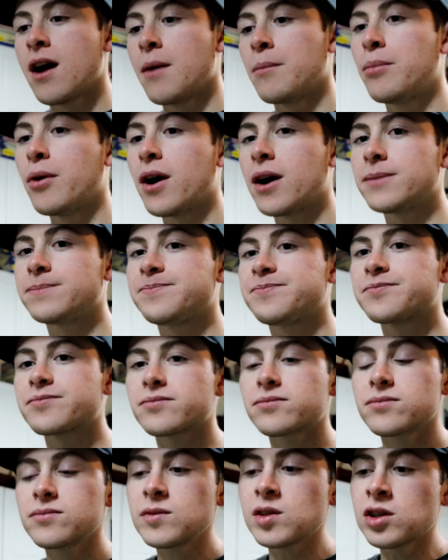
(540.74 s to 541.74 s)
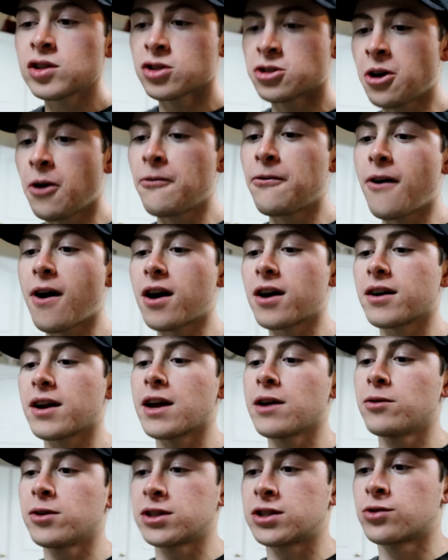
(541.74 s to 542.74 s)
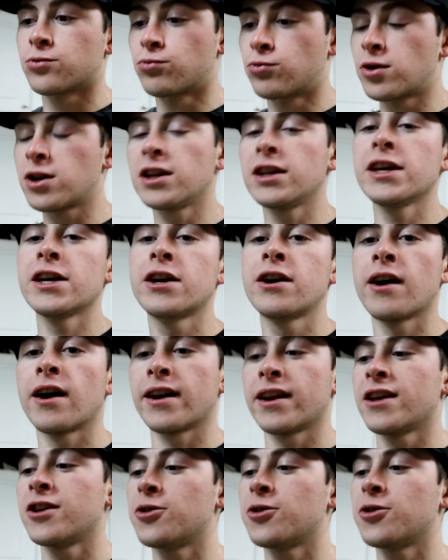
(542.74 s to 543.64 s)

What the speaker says: But so far, it's really good.